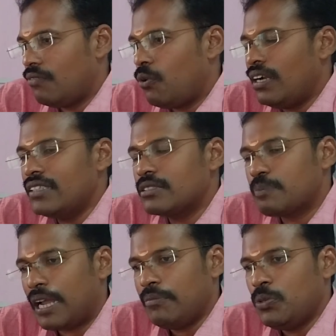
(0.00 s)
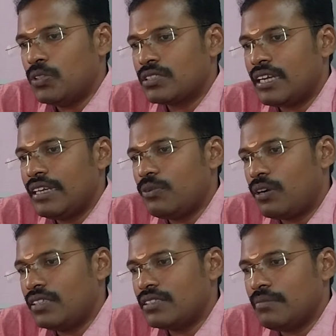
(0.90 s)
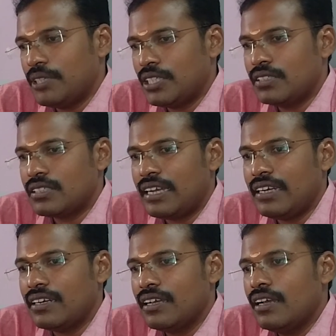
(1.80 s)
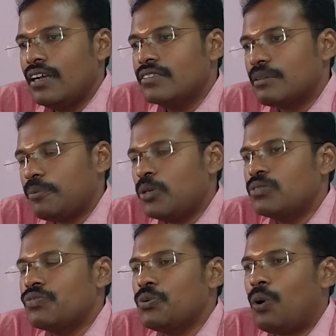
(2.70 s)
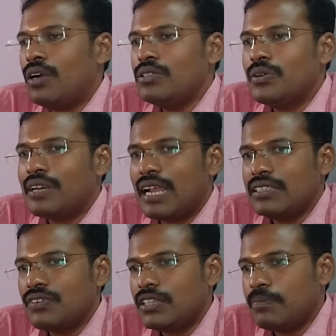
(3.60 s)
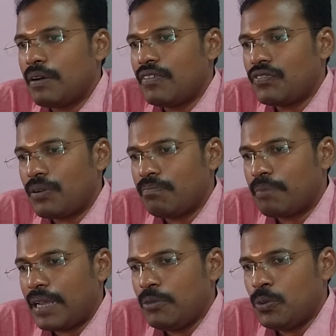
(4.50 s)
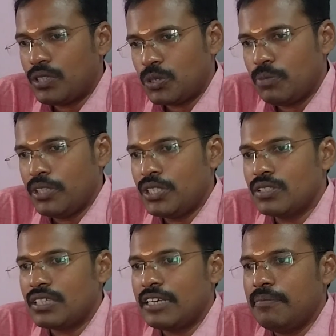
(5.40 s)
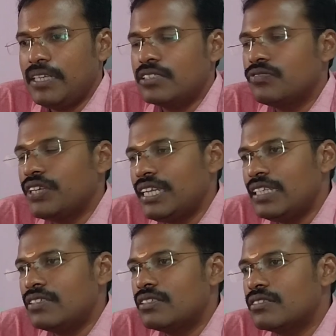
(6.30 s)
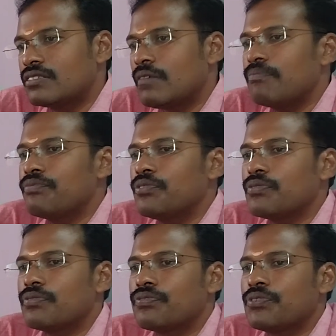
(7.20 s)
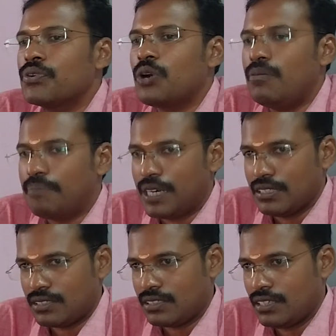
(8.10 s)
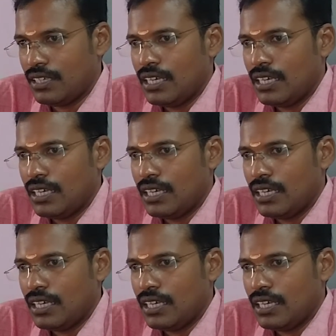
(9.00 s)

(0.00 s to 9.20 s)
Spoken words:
One is prime mover side, one is the machine side. Suppose we want to transfer the power from prime mover to machine side, means we need some few components.